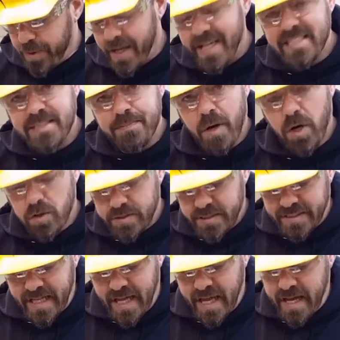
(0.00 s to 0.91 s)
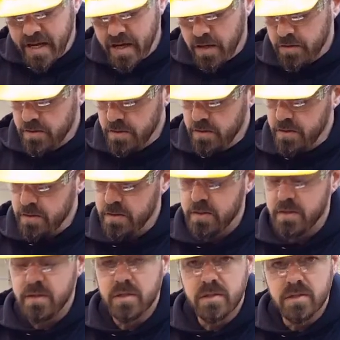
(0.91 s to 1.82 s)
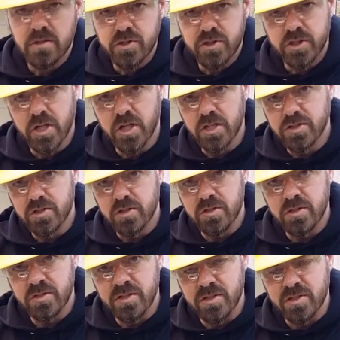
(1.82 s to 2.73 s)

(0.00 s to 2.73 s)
the plate's bolted down. Studs